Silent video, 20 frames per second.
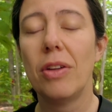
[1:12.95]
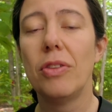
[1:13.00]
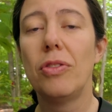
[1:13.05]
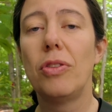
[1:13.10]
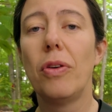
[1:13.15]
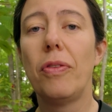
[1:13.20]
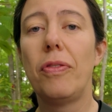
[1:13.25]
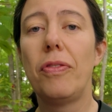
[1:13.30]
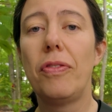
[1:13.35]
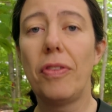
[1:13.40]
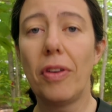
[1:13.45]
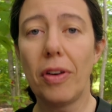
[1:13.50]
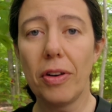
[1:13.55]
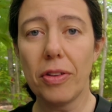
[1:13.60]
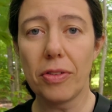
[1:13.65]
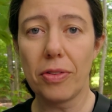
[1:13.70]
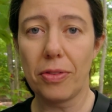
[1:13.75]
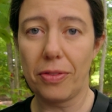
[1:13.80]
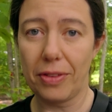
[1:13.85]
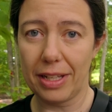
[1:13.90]
The
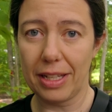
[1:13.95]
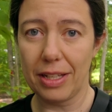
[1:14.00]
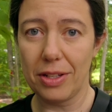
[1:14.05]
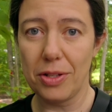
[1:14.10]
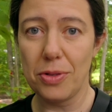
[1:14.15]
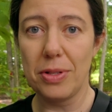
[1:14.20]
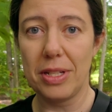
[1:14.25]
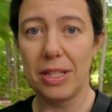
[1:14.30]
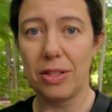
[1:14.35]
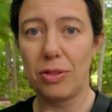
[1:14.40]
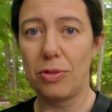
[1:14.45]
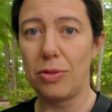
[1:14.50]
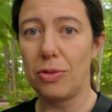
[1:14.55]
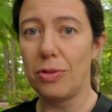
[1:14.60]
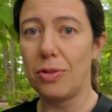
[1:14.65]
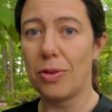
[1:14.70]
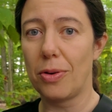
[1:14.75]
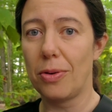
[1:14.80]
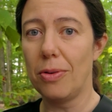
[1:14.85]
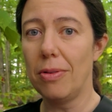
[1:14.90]
first thing you need
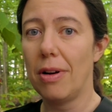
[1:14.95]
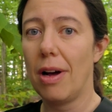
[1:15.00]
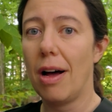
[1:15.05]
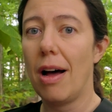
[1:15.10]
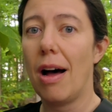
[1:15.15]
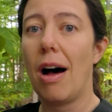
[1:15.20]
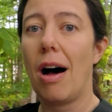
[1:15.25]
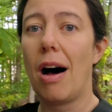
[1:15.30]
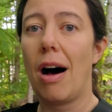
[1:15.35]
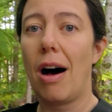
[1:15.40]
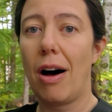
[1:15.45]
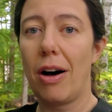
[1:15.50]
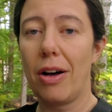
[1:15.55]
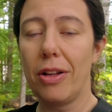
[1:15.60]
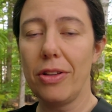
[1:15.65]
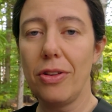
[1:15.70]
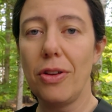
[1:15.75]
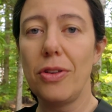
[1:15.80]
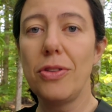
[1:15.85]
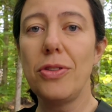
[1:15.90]
to know
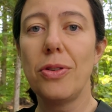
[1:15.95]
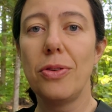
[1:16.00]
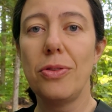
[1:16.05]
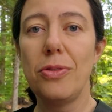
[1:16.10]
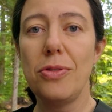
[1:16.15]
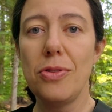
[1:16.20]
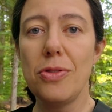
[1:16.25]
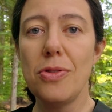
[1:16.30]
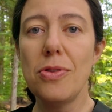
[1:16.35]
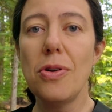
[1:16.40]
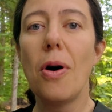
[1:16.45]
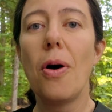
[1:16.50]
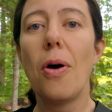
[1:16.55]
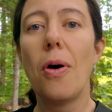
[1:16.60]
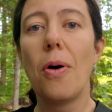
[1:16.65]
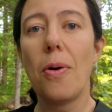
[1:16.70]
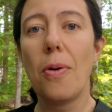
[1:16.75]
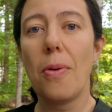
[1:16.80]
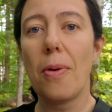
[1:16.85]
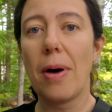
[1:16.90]
on your new
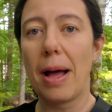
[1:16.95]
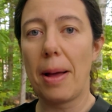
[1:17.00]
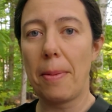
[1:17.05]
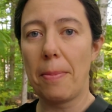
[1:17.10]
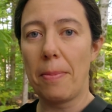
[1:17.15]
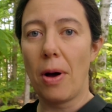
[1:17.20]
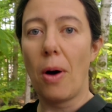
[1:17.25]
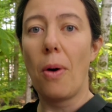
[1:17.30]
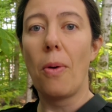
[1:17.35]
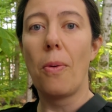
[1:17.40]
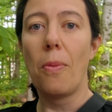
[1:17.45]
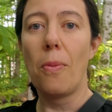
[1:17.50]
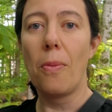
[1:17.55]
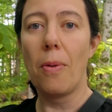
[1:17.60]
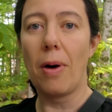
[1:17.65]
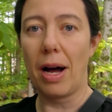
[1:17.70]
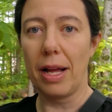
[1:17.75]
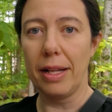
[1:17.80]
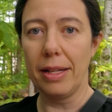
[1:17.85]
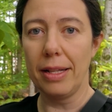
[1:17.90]

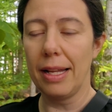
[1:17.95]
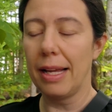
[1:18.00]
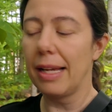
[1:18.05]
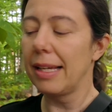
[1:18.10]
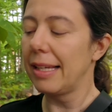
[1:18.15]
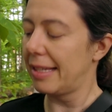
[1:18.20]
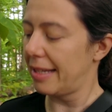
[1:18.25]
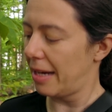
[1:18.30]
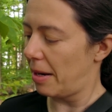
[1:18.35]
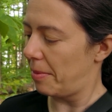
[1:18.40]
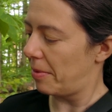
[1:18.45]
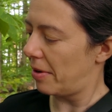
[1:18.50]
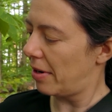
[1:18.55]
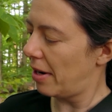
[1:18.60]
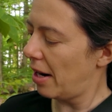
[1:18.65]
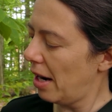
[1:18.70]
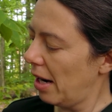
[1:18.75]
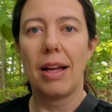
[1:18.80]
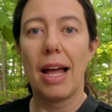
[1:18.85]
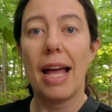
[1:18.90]
OM1
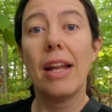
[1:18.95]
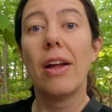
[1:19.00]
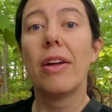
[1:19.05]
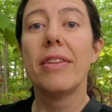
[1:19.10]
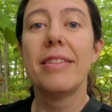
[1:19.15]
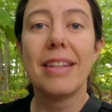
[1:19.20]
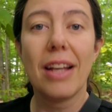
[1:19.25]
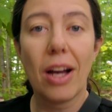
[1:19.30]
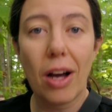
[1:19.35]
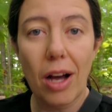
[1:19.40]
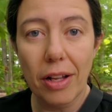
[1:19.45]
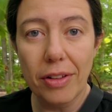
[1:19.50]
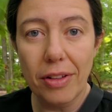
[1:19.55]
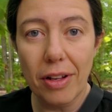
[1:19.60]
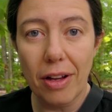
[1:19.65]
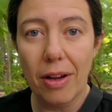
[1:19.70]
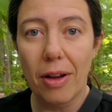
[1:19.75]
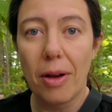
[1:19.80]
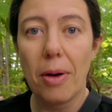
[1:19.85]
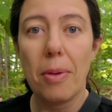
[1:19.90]
camera and on the
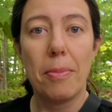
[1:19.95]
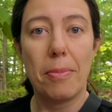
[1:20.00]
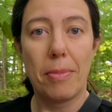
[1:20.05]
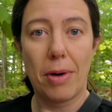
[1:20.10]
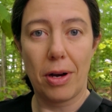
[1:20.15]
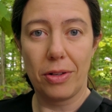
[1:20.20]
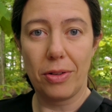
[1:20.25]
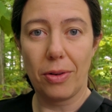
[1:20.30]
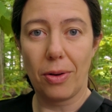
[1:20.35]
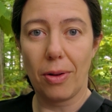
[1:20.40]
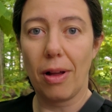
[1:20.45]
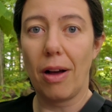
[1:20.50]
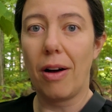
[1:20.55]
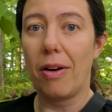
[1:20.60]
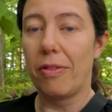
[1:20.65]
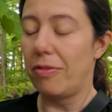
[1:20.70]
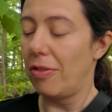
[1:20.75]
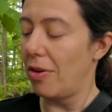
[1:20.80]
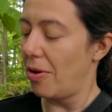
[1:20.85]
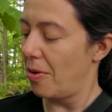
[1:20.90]
other model
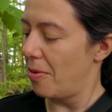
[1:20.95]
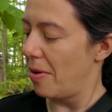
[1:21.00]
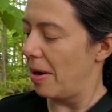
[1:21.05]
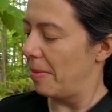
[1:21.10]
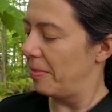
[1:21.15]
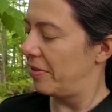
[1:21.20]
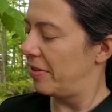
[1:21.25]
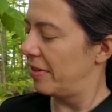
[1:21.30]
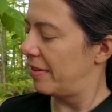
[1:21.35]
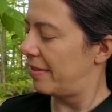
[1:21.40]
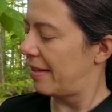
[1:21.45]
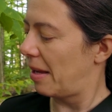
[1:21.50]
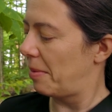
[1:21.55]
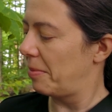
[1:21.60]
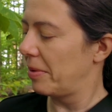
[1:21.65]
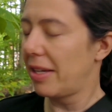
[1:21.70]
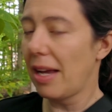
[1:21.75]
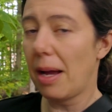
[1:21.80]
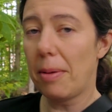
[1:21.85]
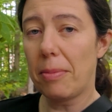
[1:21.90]
of OM
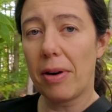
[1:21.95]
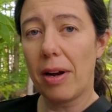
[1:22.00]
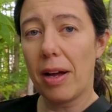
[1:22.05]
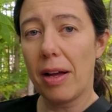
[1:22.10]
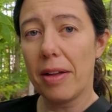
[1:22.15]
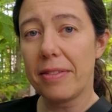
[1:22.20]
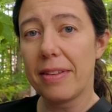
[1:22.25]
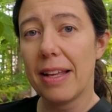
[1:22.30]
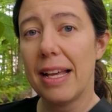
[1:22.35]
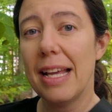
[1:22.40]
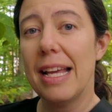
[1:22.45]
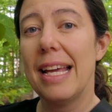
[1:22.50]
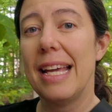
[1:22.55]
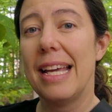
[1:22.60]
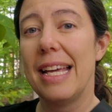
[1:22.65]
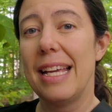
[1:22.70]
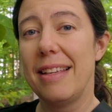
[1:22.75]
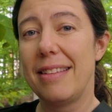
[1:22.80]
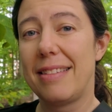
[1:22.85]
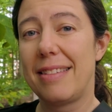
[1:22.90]
system cameras
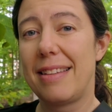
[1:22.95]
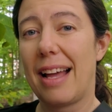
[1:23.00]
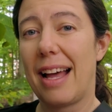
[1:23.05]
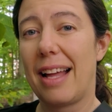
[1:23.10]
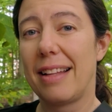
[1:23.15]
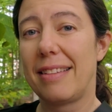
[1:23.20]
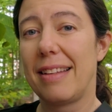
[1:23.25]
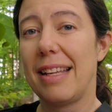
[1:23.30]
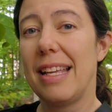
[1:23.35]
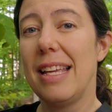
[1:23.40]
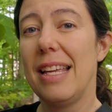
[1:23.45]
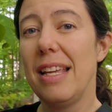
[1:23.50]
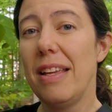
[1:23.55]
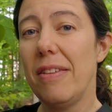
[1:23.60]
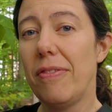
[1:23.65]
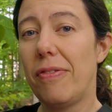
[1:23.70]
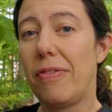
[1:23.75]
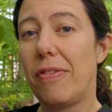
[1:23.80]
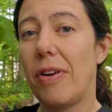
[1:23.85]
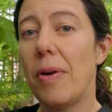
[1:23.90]
is that
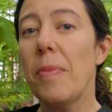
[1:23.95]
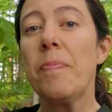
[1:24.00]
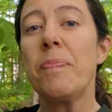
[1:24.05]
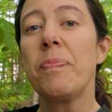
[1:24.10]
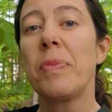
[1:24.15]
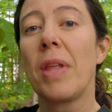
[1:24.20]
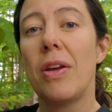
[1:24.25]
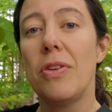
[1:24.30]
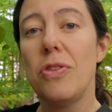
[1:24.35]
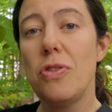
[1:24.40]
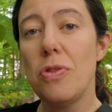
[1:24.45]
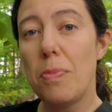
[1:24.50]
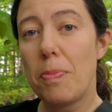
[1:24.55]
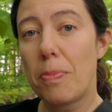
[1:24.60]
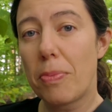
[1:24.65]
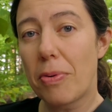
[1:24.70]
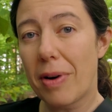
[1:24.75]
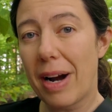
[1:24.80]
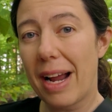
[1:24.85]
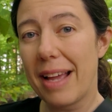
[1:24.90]
if you
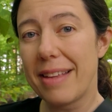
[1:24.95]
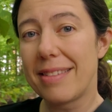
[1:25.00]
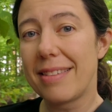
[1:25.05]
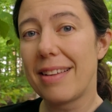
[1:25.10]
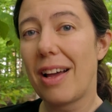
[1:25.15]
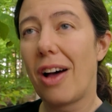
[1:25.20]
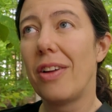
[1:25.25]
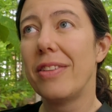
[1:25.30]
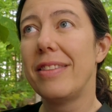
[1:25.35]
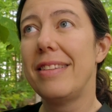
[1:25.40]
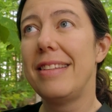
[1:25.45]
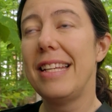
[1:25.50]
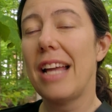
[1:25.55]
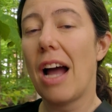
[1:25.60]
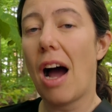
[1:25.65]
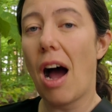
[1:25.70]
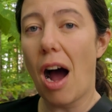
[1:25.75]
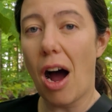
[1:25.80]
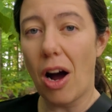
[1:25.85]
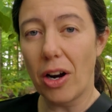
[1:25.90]
press on the
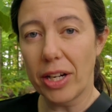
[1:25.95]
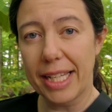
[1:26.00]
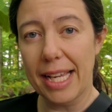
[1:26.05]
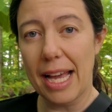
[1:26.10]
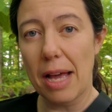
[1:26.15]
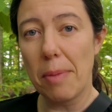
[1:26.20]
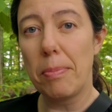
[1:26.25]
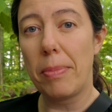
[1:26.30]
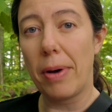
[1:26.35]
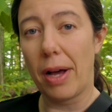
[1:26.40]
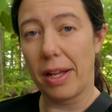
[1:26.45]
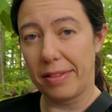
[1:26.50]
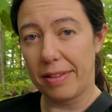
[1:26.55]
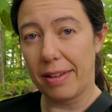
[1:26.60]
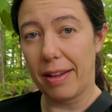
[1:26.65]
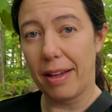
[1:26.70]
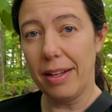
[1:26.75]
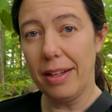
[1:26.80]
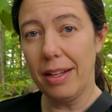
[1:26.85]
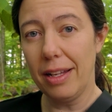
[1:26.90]
OK
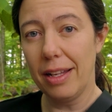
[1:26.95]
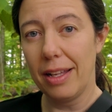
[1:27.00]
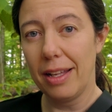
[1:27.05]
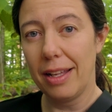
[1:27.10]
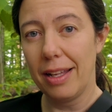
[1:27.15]
button,